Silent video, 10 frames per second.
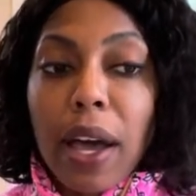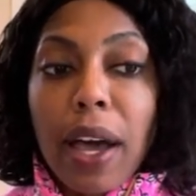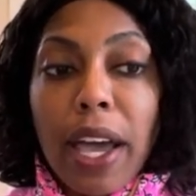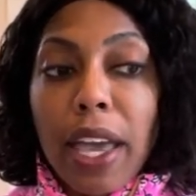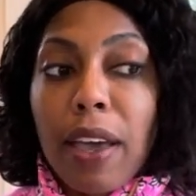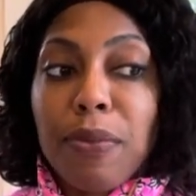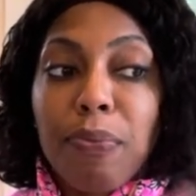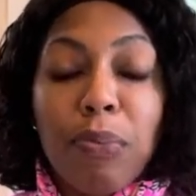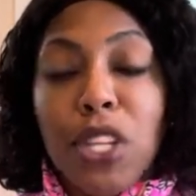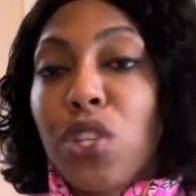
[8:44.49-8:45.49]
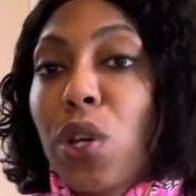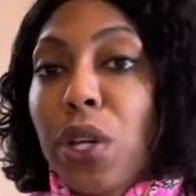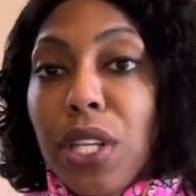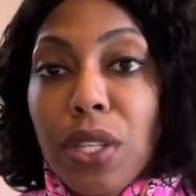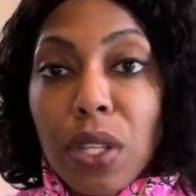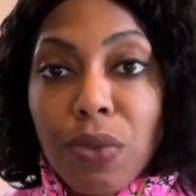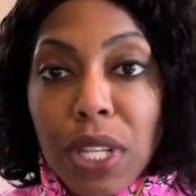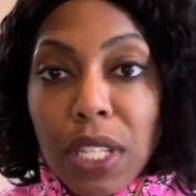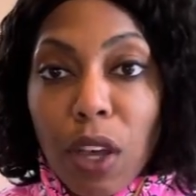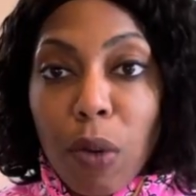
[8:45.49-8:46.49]
I had been turning to the
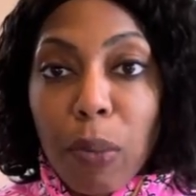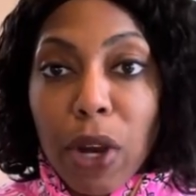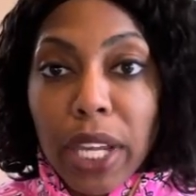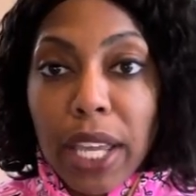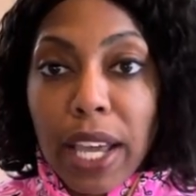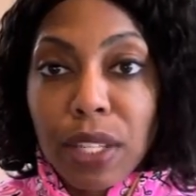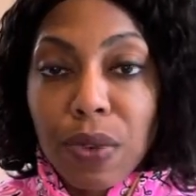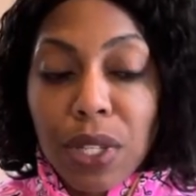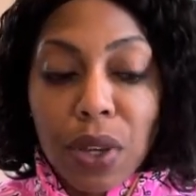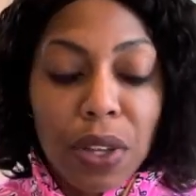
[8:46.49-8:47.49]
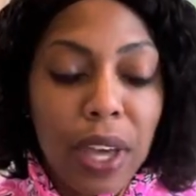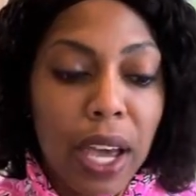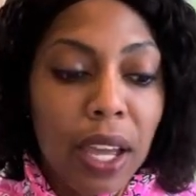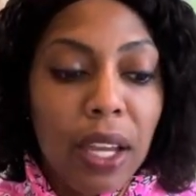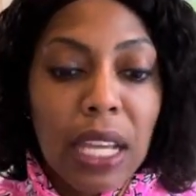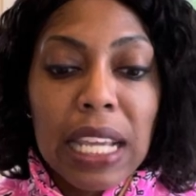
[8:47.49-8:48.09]
resale market as a result of that.